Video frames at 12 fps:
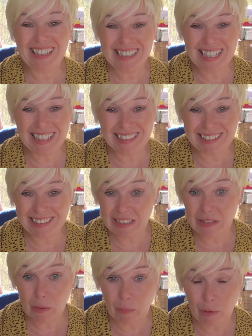The sail
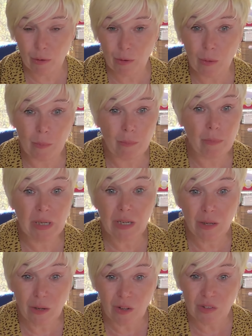into port
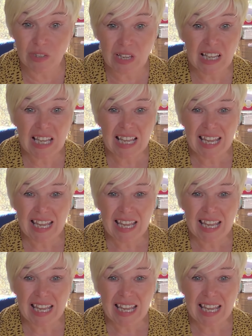because